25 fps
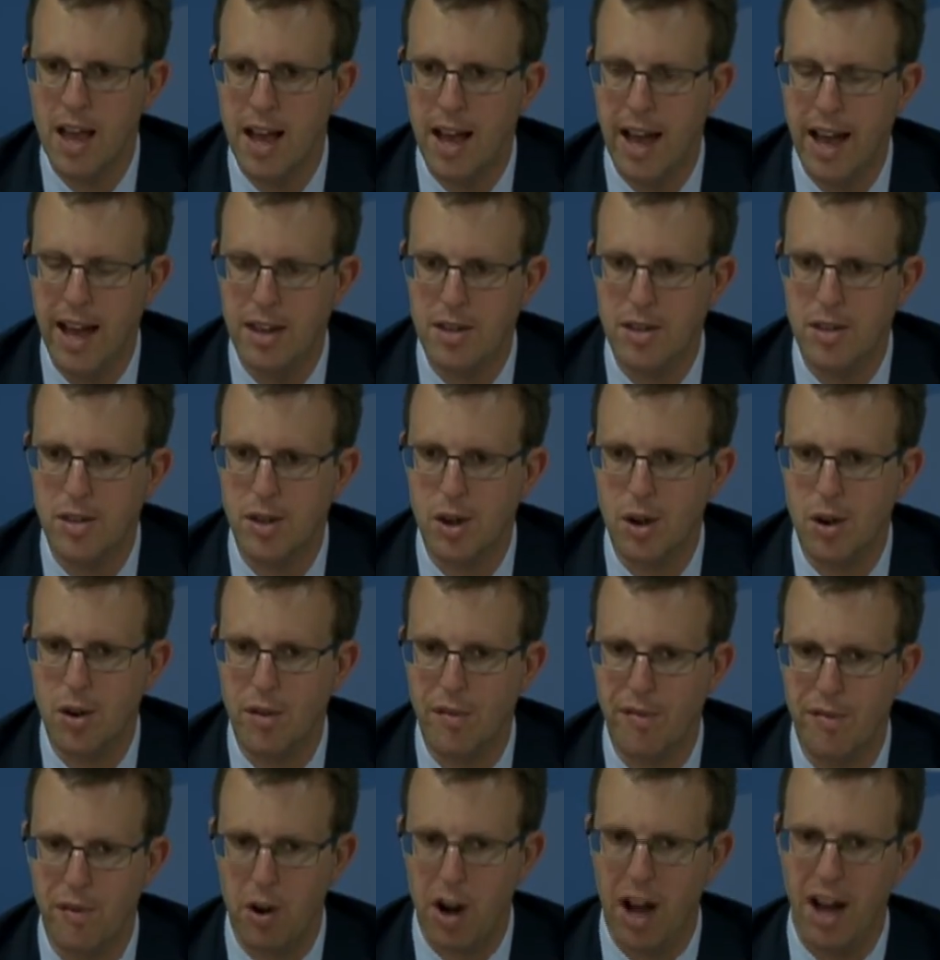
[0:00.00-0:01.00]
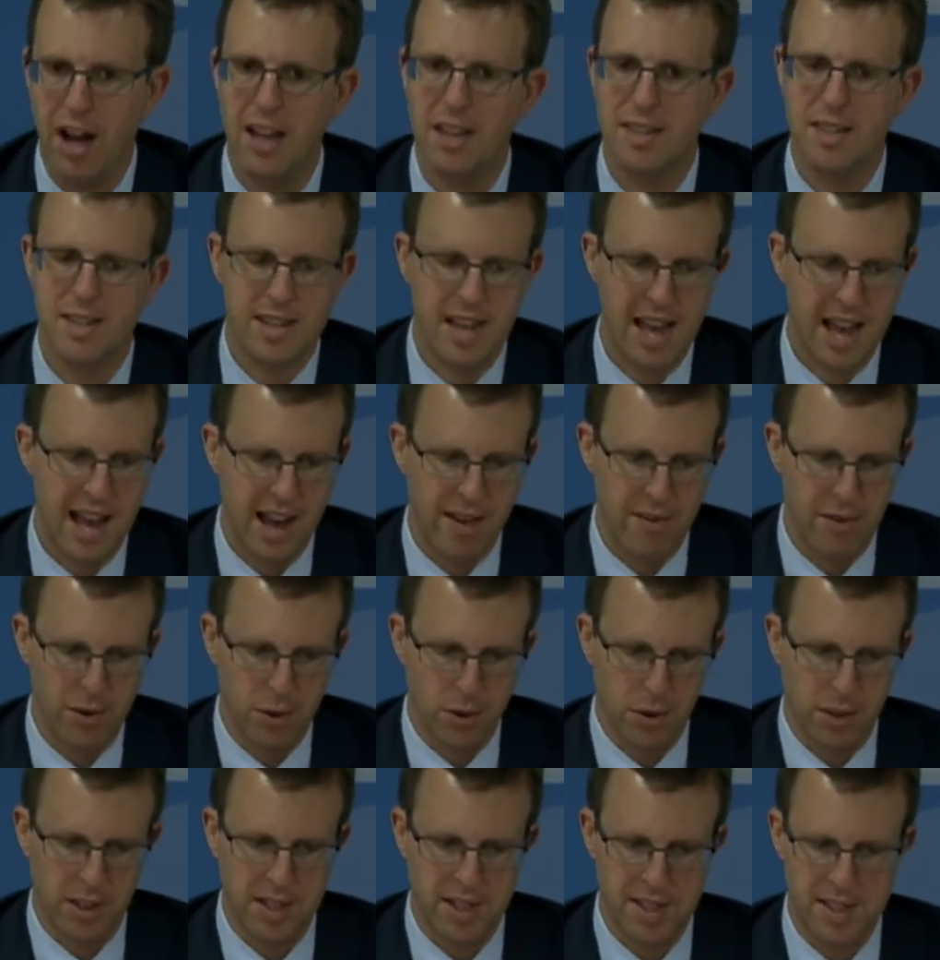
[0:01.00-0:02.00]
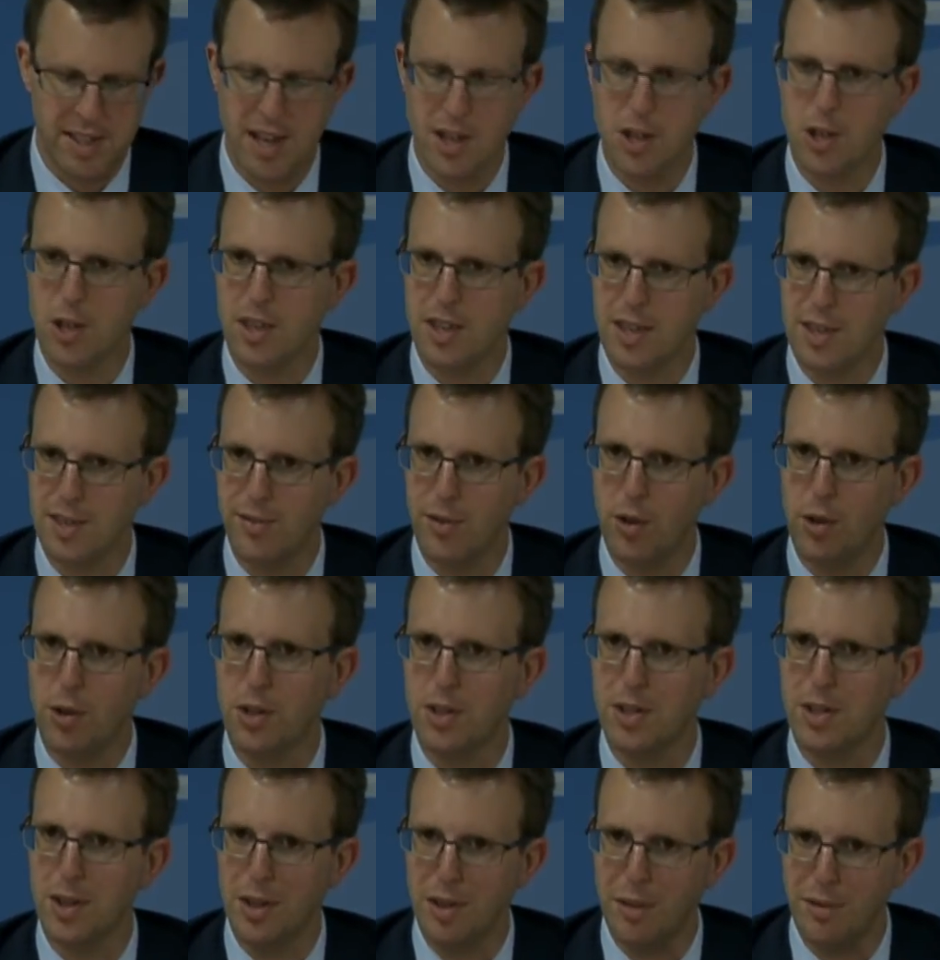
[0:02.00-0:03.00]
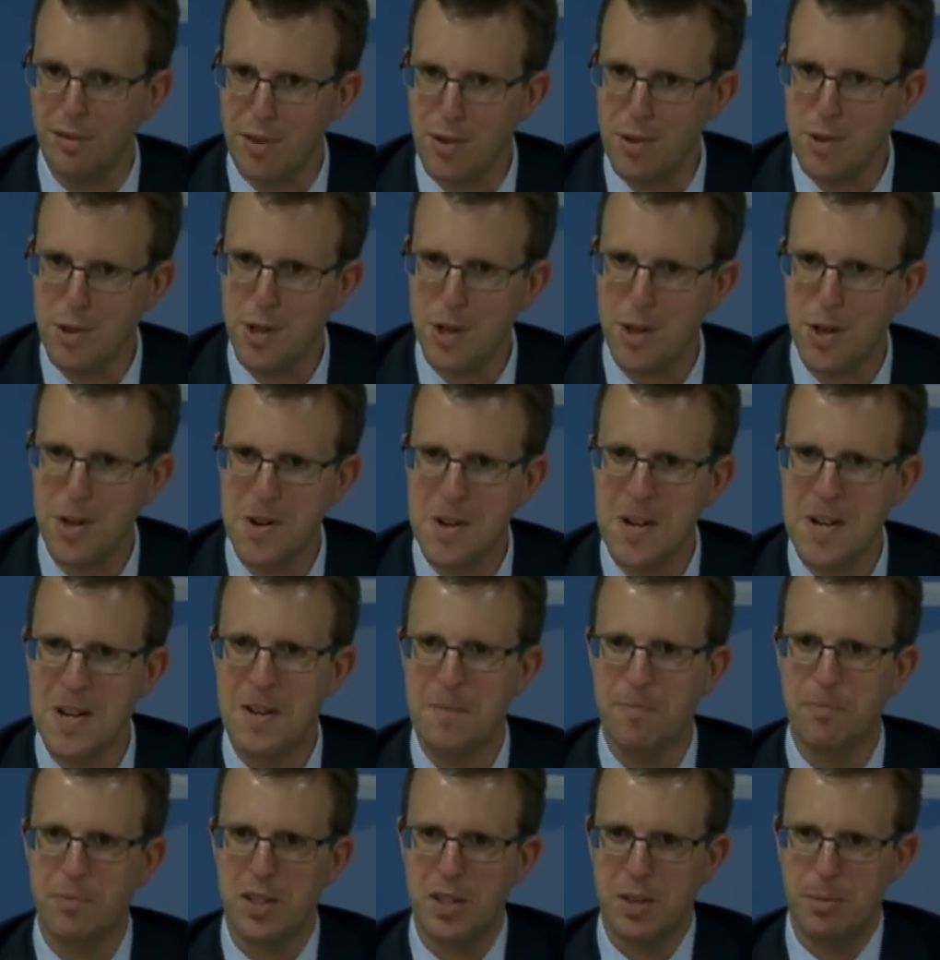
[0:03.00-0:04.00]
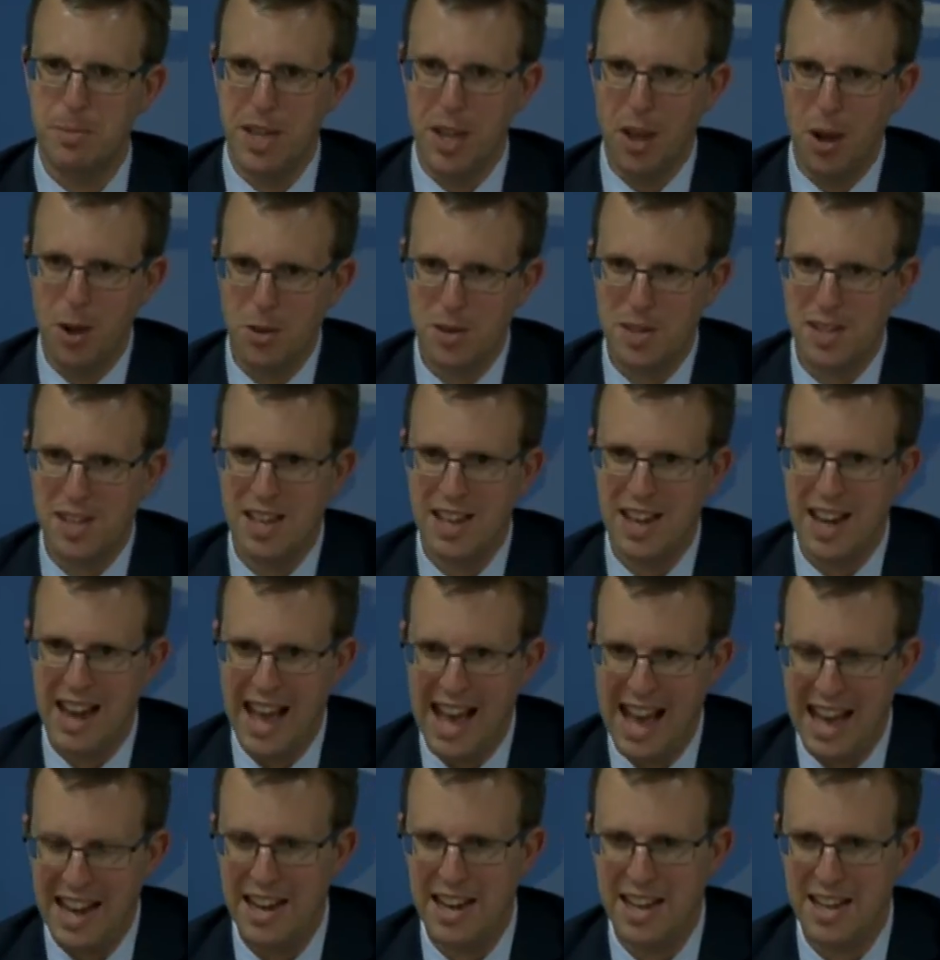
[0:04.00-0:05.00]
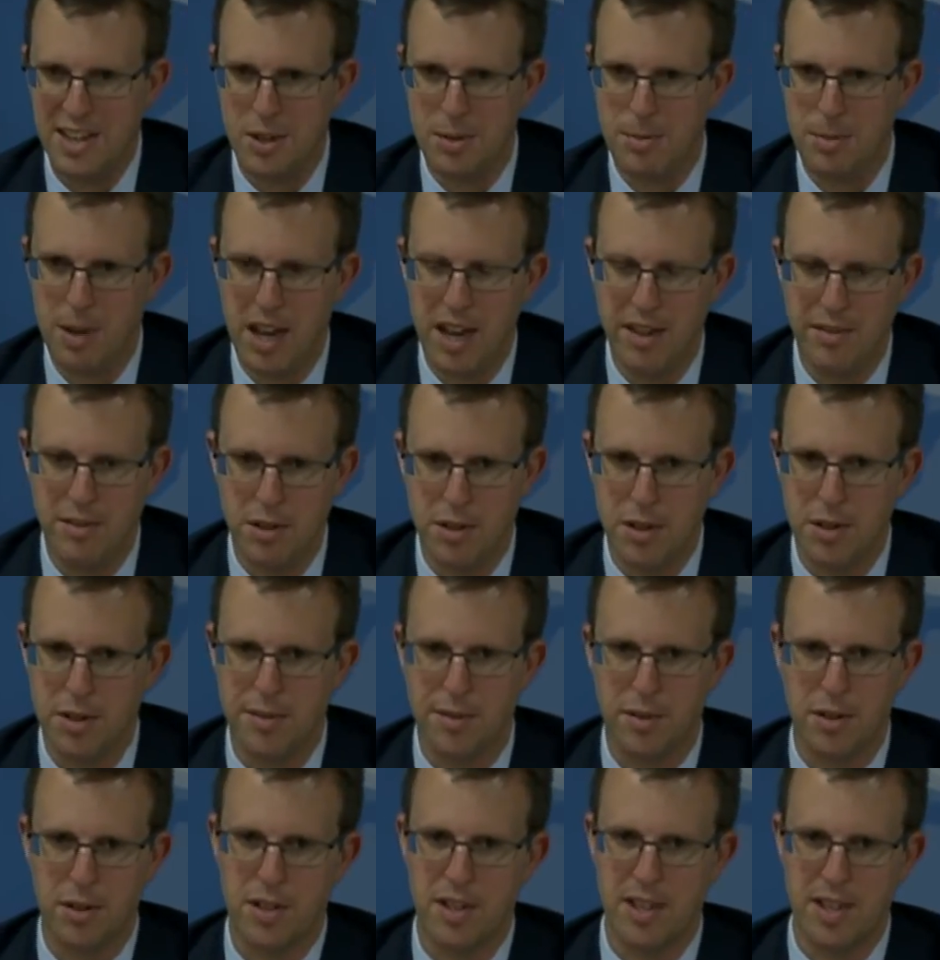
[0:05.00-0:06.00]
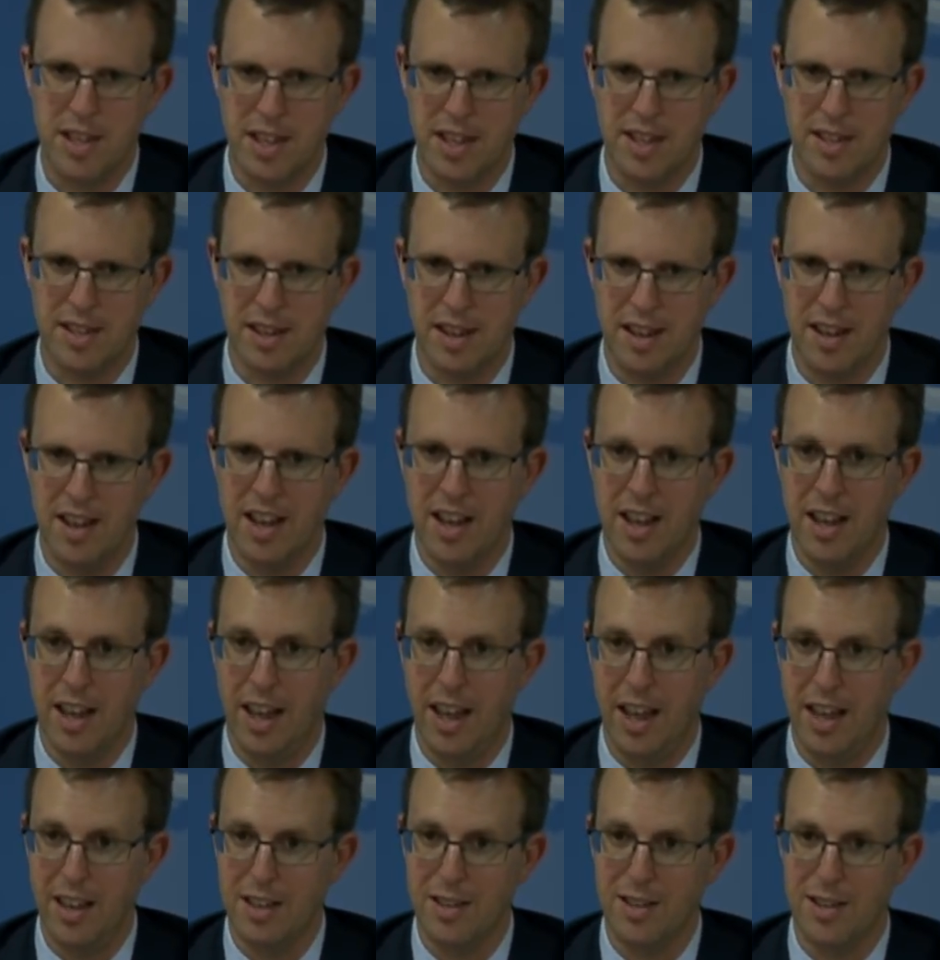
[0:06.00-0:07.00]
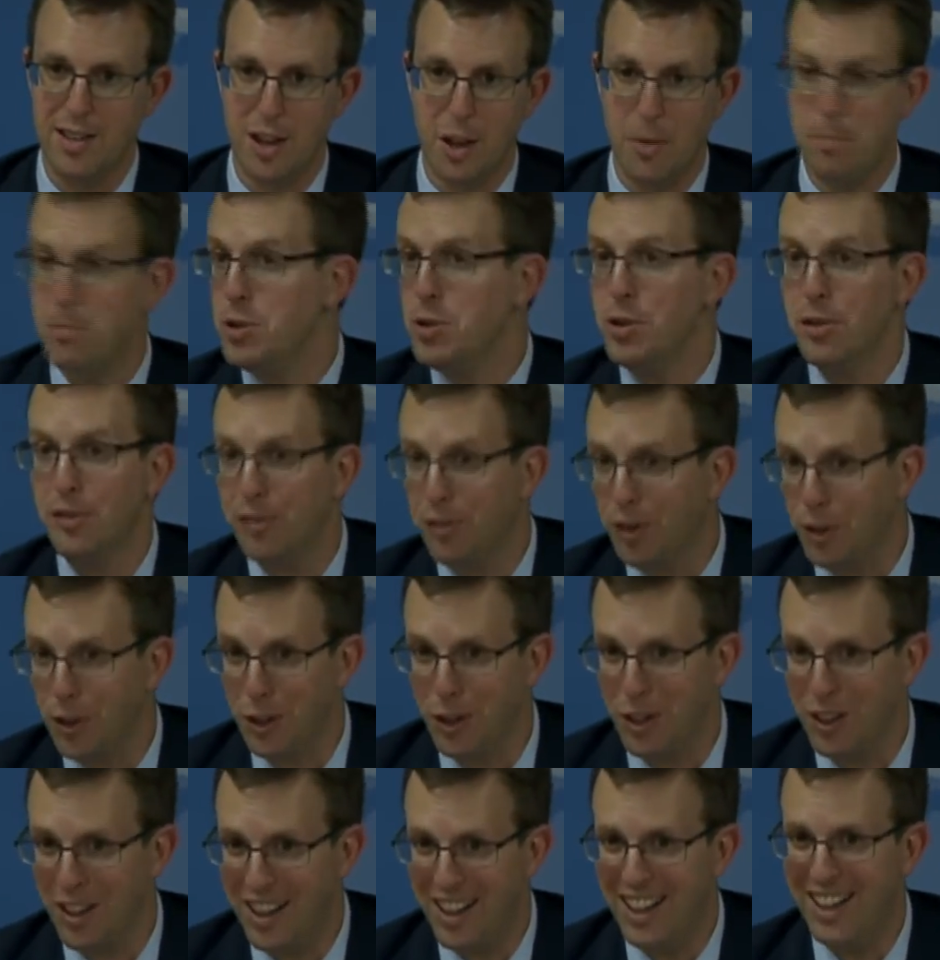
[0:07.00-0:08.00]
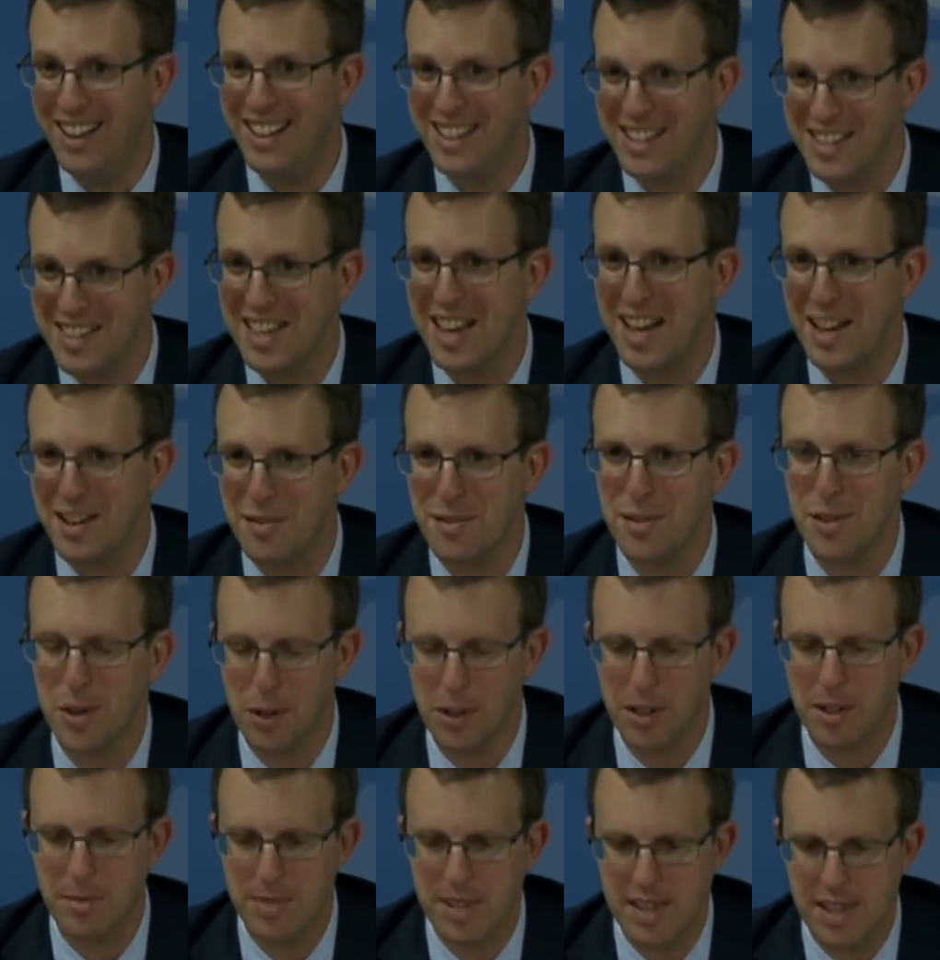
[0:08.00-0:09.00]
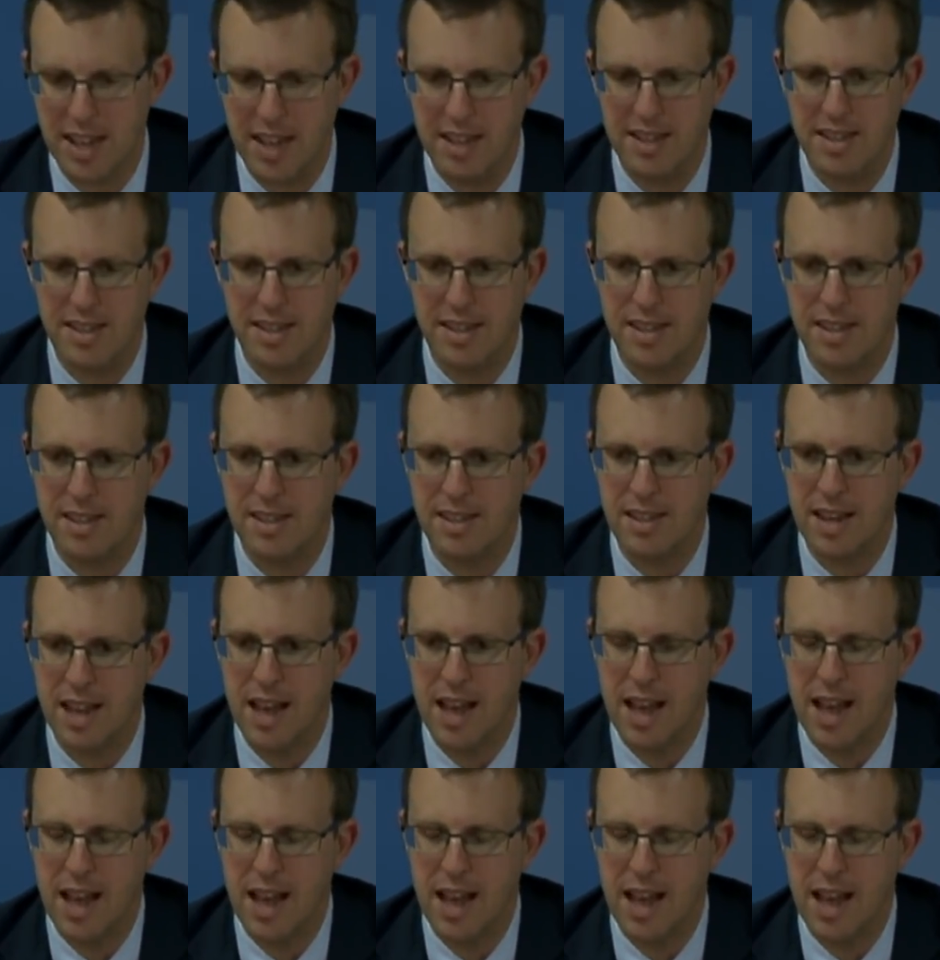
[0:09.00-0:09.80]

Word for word: And so, for us to have an organization that's focused on the future to be hosted at Nazarbayev University is a is a beautiful uh, set of circumstances.